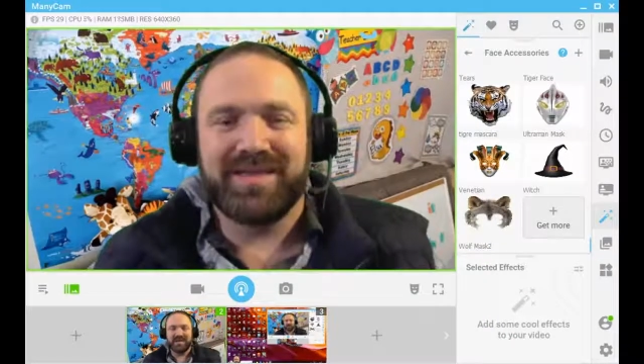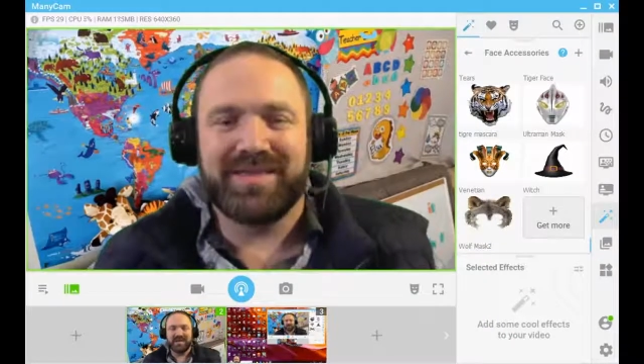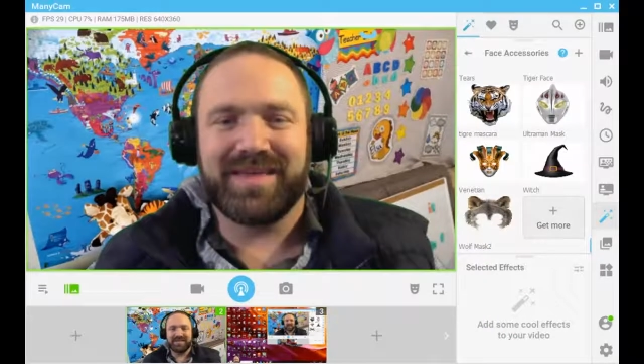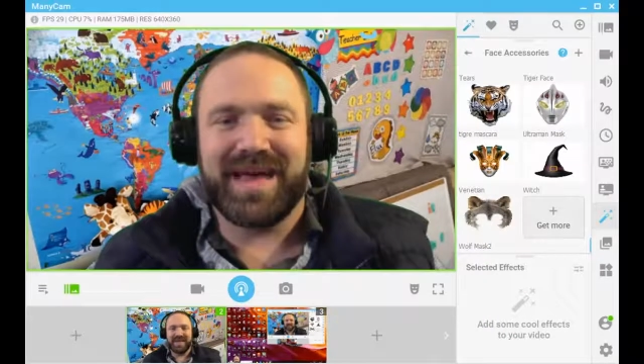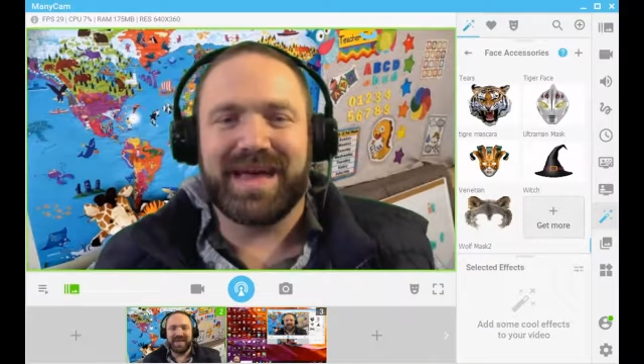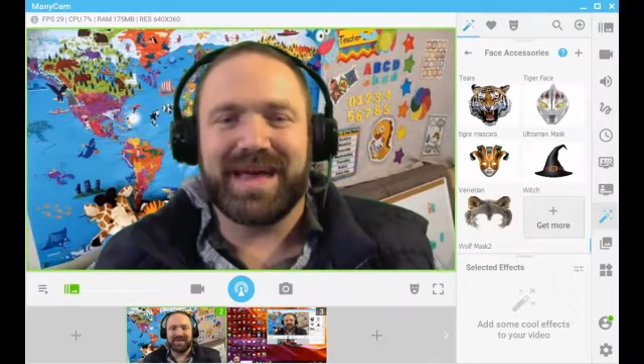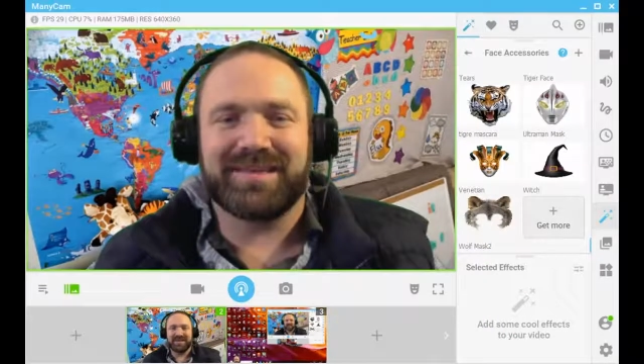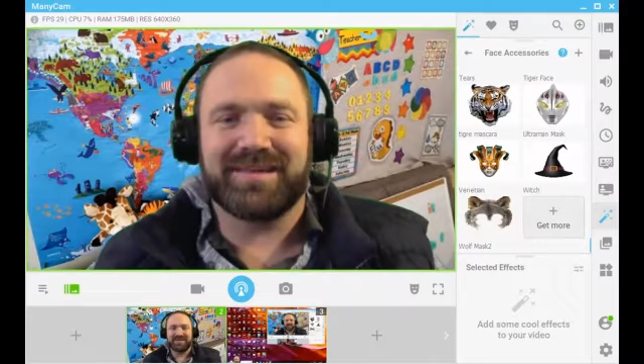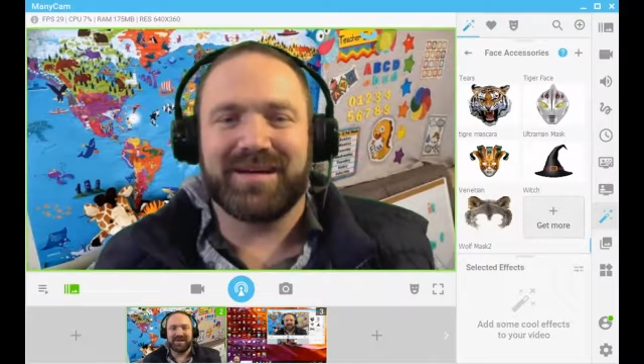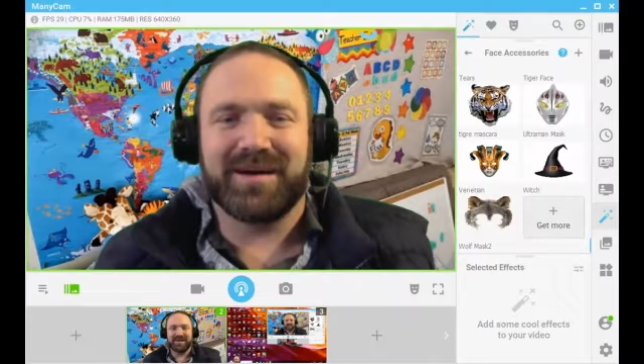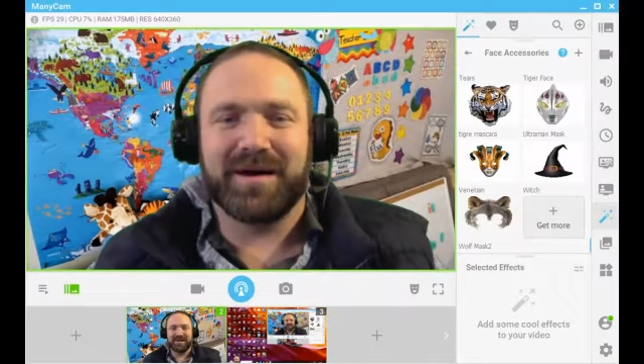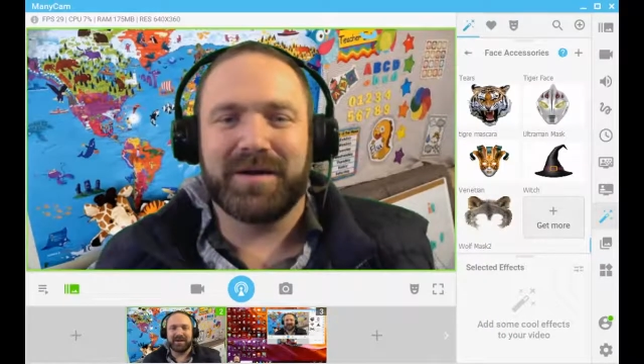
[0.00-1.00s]

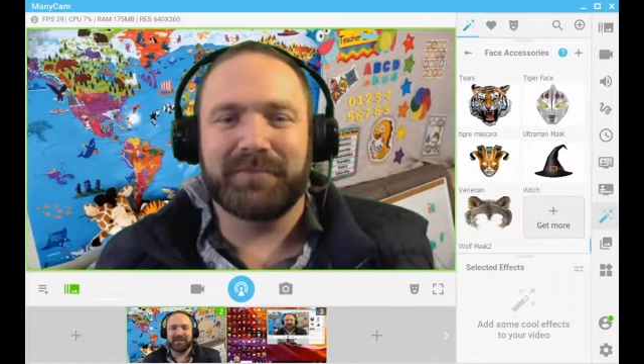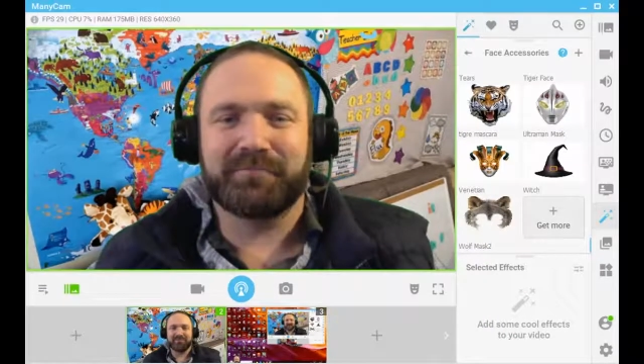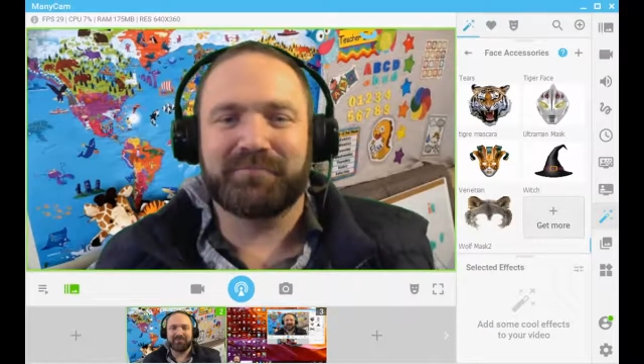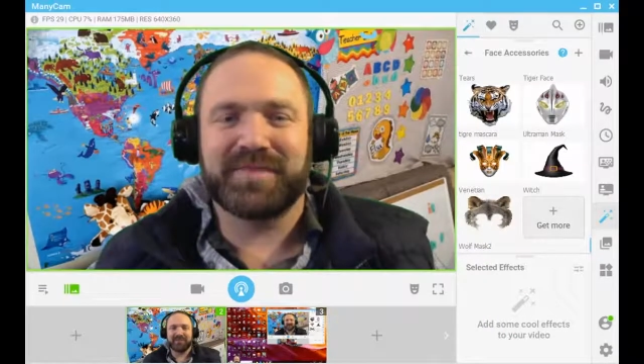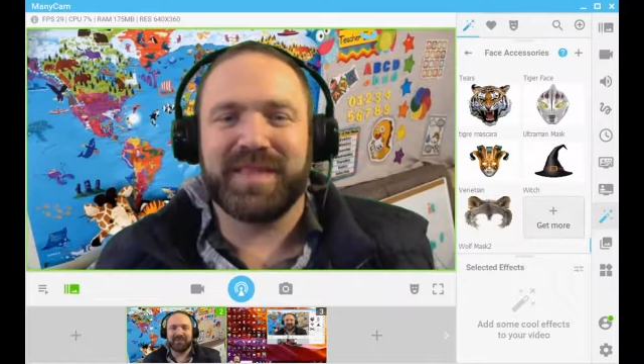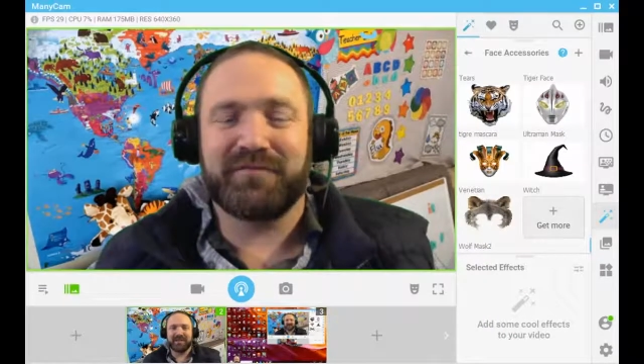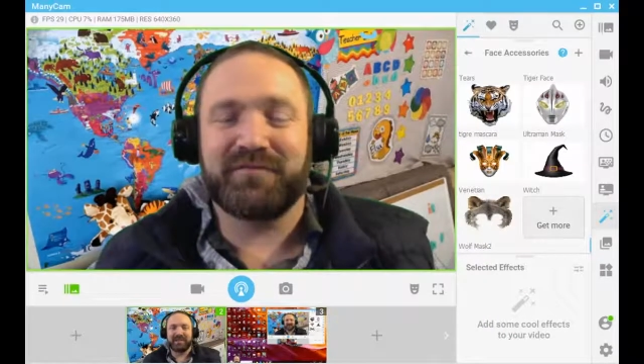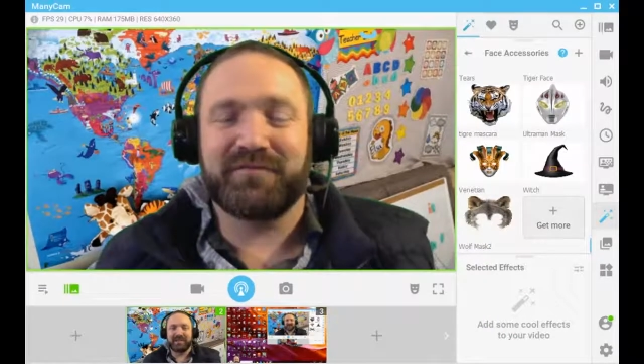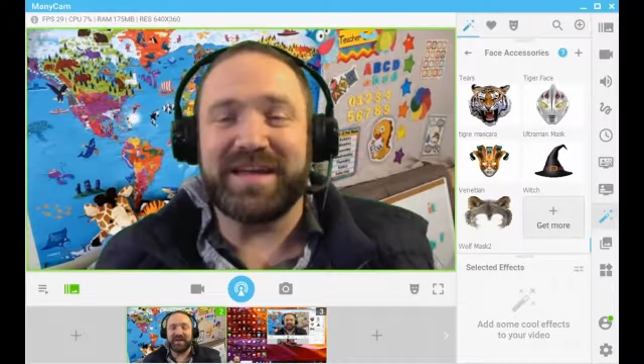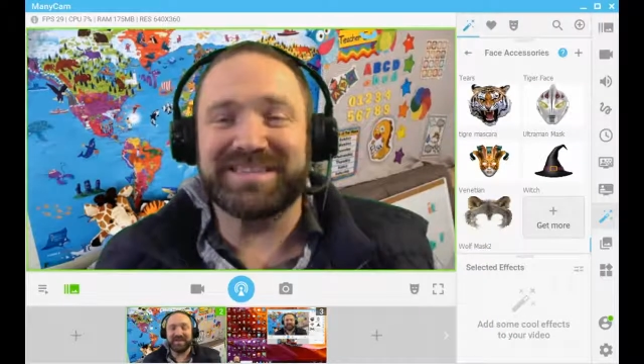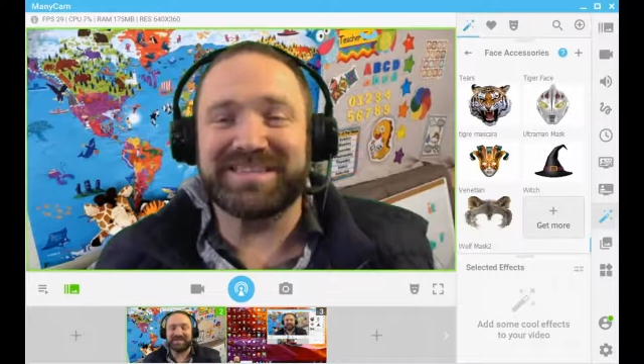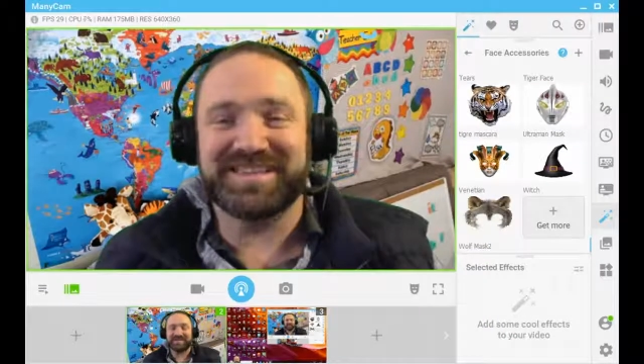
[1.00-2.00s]
that
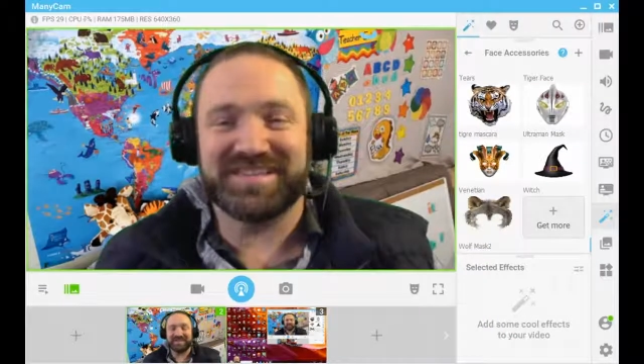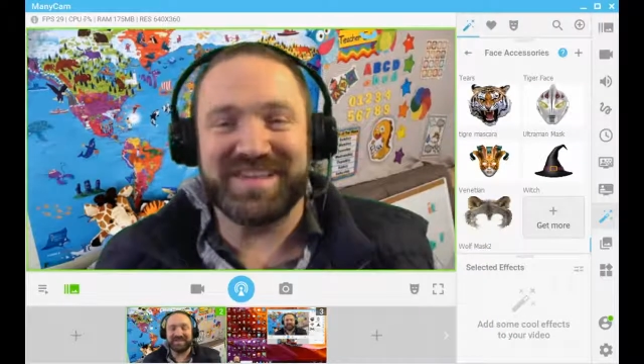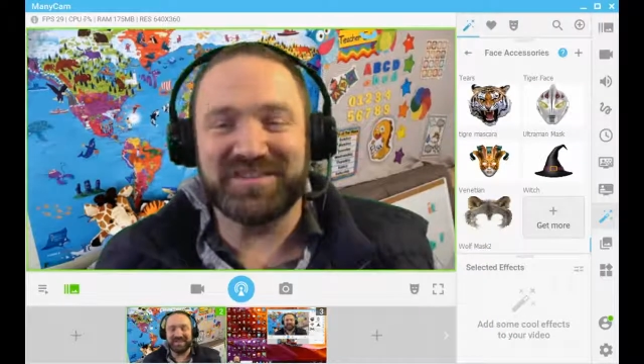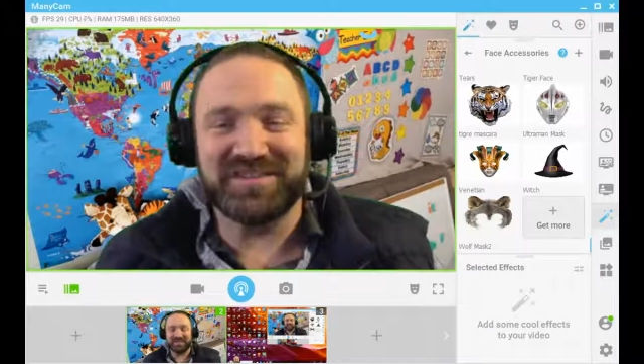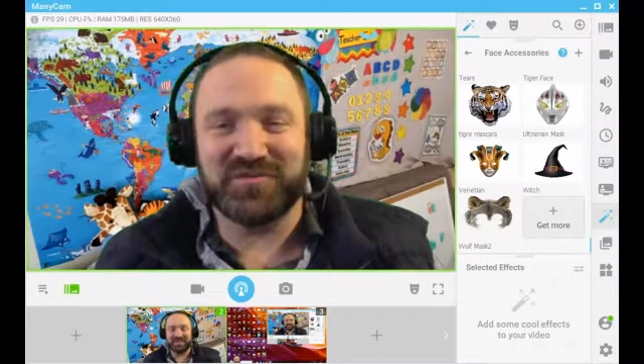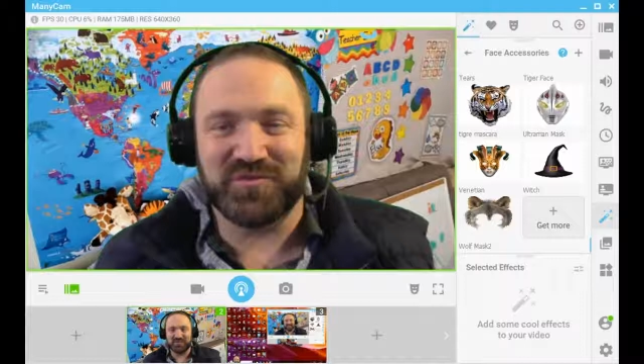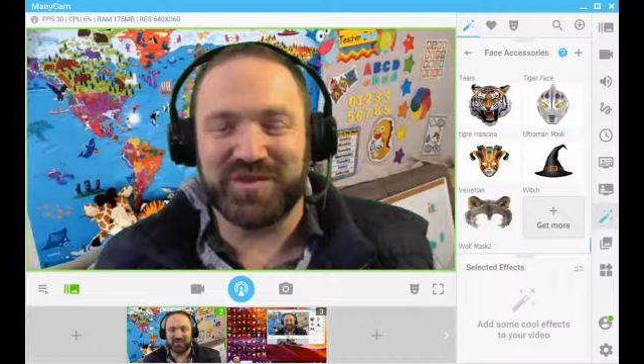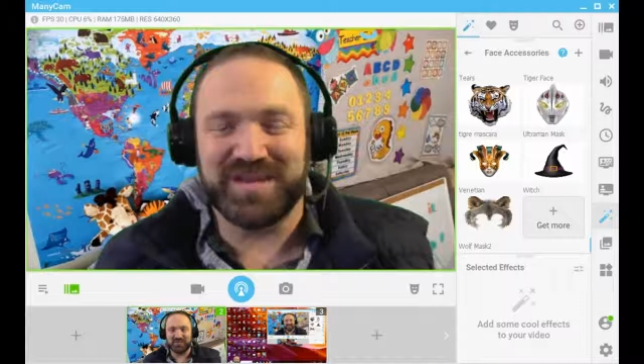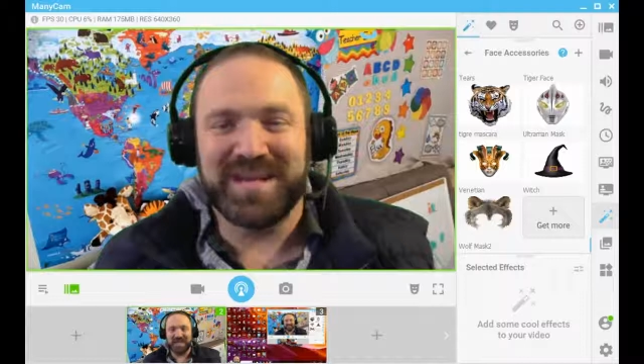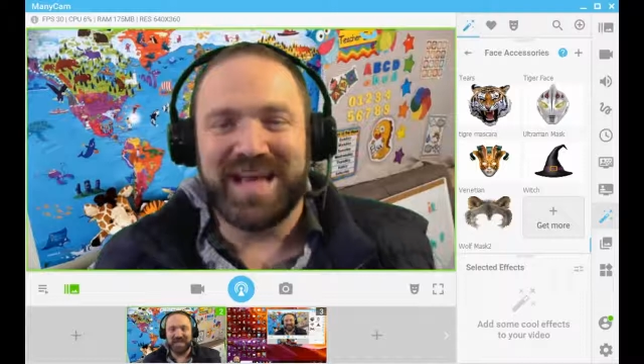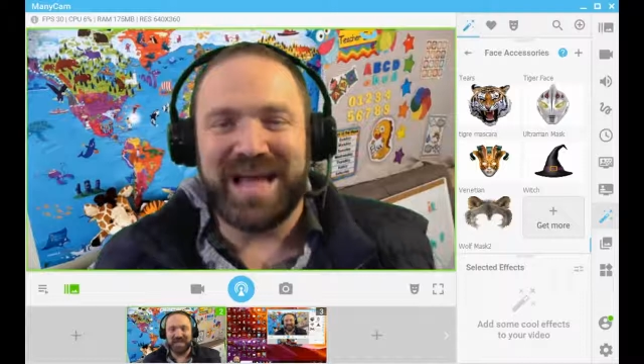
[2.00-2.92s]
face accessory,